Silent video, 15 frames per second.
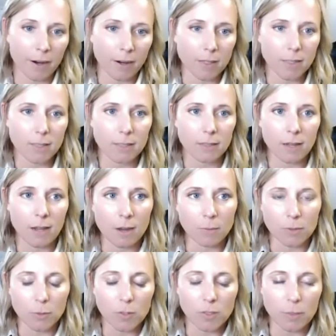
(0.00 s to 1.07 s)
was passed,
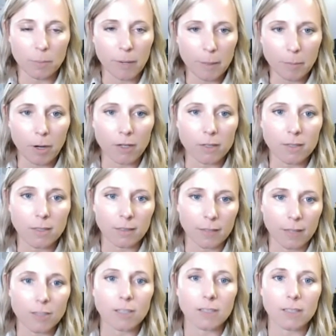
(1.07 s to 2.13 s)
which was some
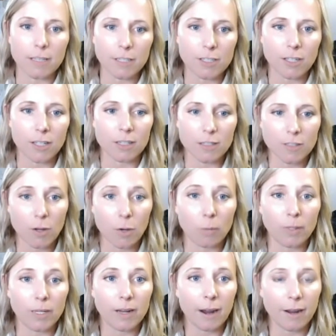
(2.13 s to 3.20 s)
bipartisan legislation. And
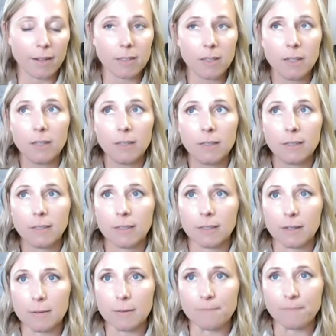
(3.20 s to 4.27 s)
so we got
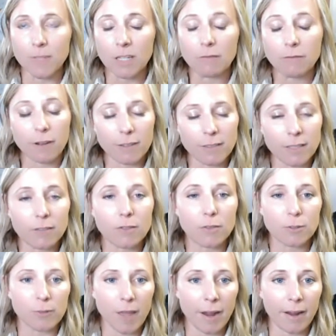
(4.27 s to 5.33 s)

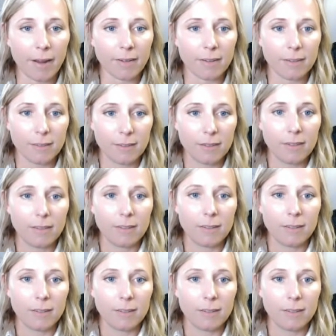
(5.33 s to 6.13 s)
funding through that